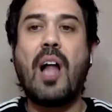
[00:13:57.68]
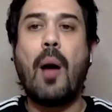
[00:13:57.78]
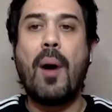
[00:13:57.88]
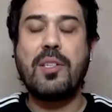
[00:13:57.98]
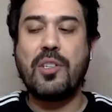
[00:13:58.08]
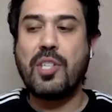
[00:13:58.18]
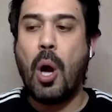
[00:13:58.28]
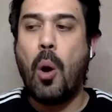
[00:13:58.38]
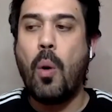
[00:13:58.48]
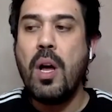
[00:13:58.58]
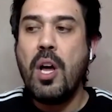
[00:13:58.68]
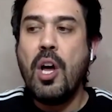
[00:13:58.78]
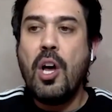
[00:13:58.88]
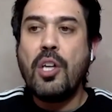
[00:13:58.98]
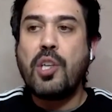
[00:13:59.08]
glob monsters. So
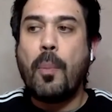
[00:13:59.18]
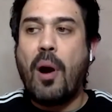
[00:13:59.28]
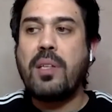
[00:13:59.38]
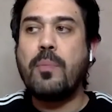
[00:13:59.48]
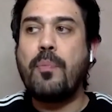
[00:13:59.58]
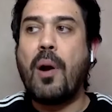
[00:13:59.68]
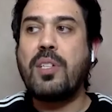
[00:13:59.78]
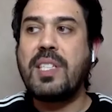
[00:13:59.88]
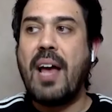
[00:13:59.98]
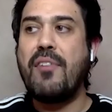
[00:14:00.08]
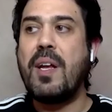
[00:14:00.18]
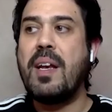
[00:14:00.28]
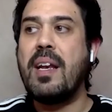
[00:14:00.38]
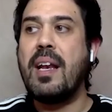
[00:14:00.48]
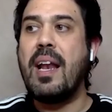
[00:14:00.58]
part
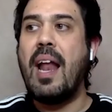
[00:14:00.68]
7